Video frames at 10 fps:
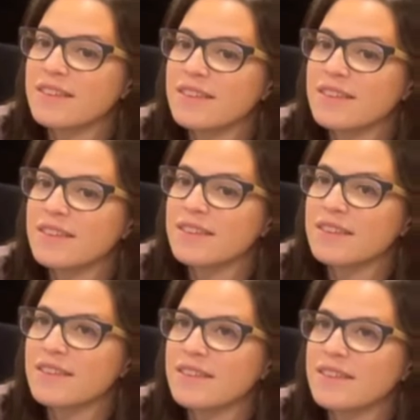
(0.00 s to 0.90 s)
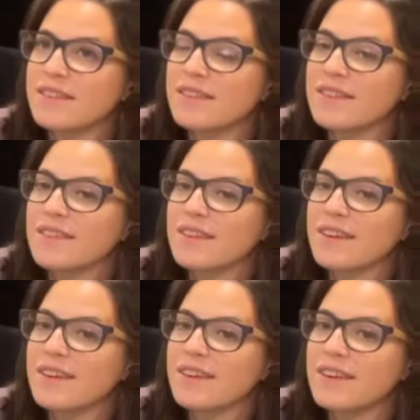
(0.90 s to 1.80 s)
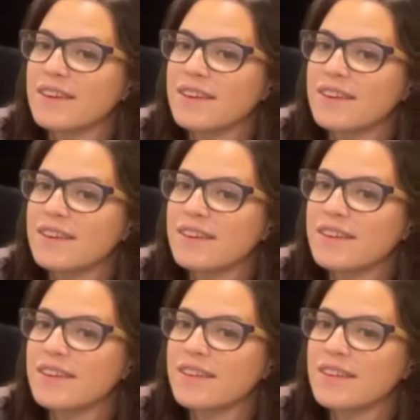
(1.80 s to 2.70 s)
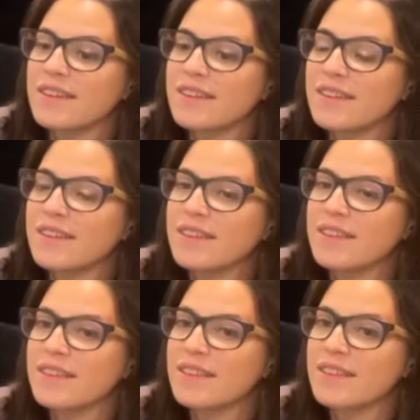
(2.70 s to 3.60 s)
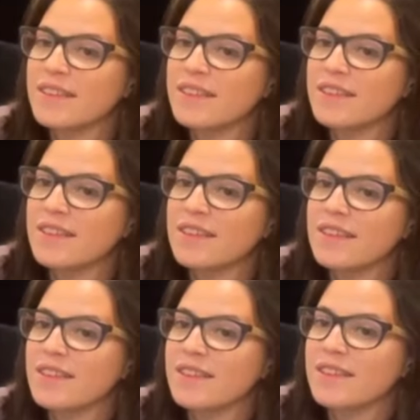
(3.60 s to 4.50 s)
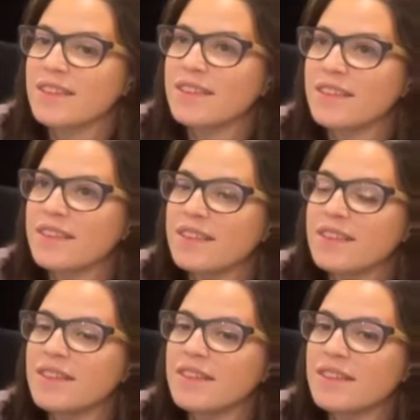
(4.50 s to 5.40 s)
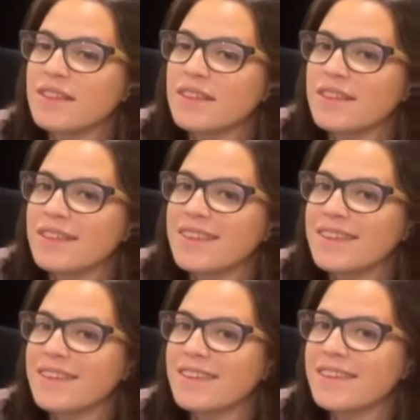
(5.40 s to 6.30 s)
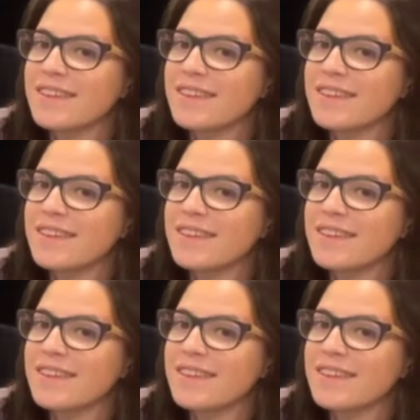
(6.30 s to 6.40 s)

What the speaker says: No words are spoken by the person on screen.